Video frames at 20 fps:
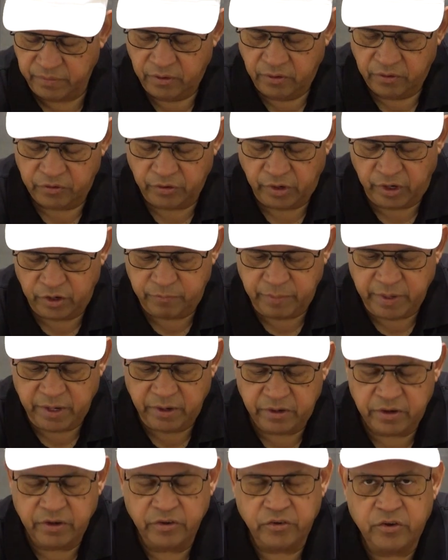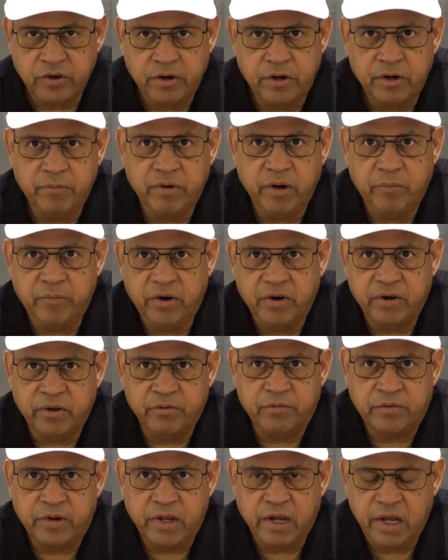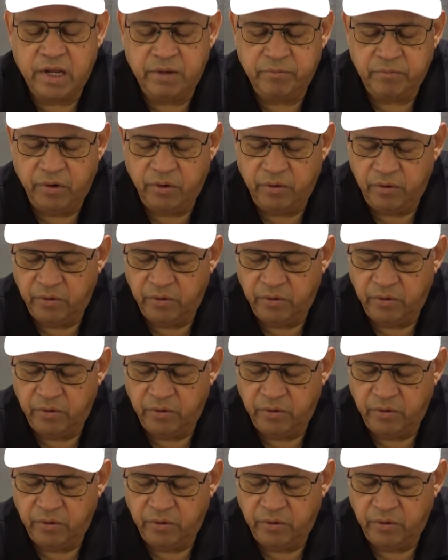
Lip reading: So I spent considerable amount of time